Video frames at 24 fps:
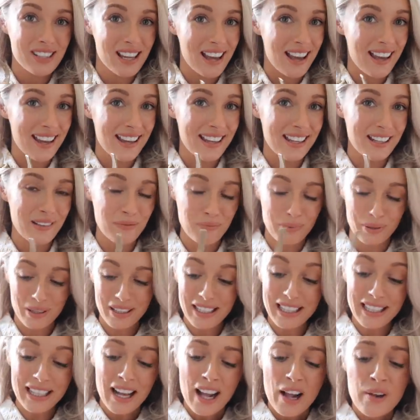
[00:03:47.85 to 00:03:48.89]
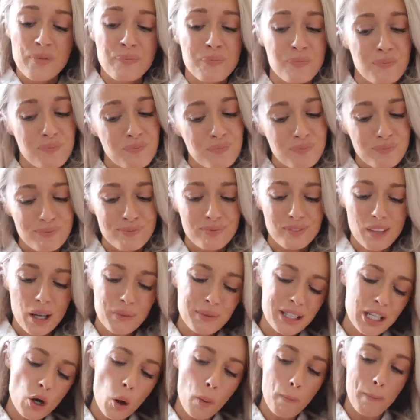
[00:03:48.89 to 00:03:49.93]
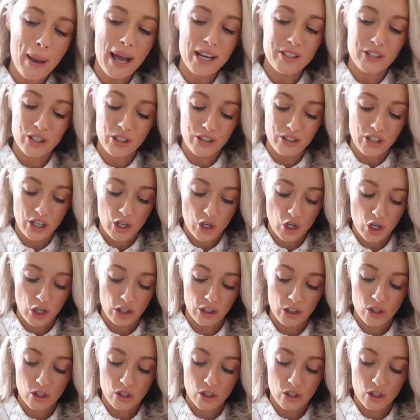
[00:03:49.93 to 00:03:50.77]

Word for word: They're in pretty, I mean, not bad condition.